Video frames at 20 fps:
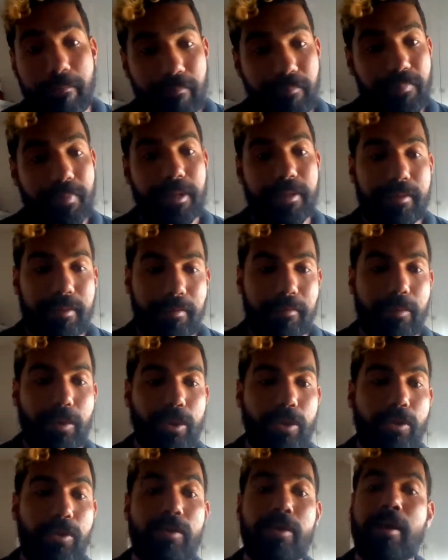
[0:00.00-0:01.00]
bring them
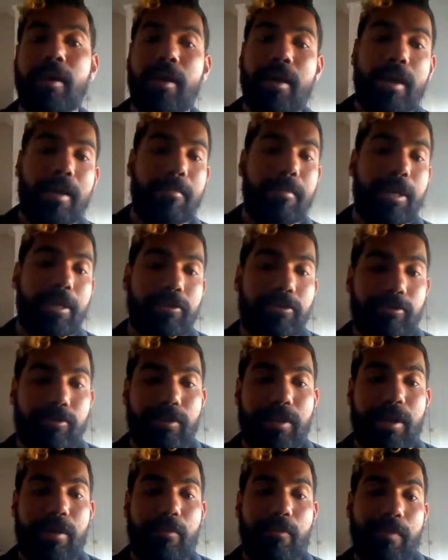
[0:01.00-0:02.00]
with you, and make sure
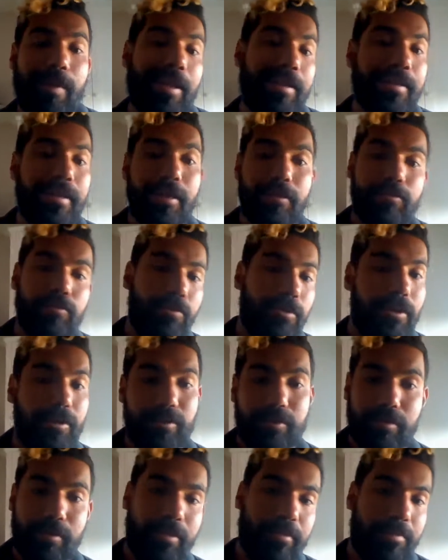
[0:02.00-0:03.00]
that when they're
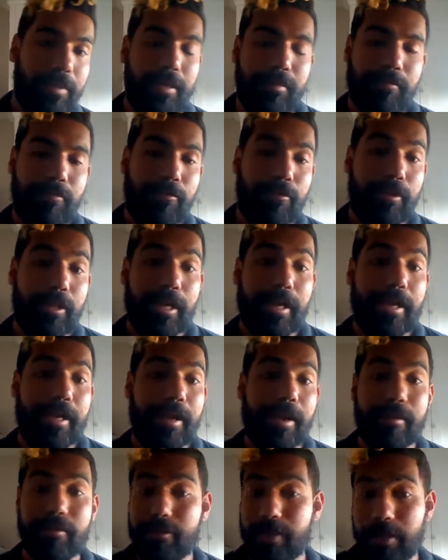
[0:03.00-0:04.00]
talking to other people, they
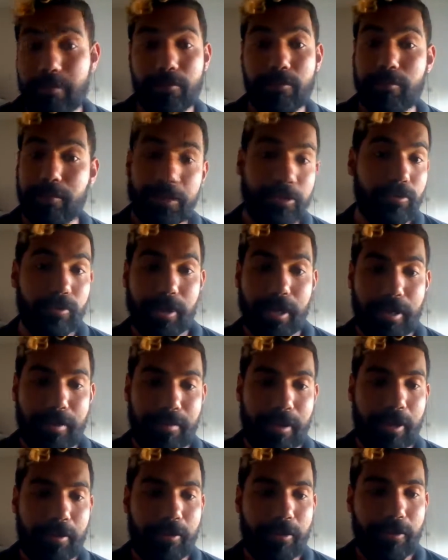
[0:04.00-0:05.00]
will be talking
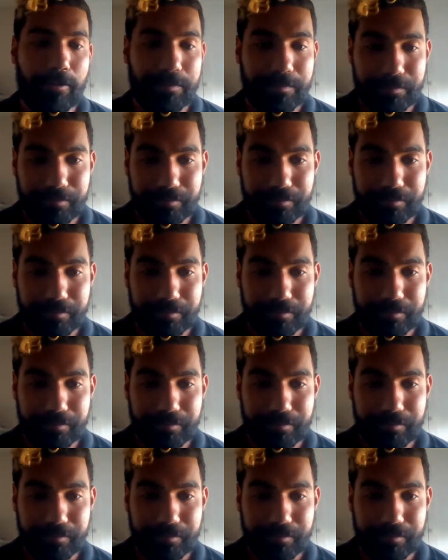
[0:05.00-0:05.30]
about you.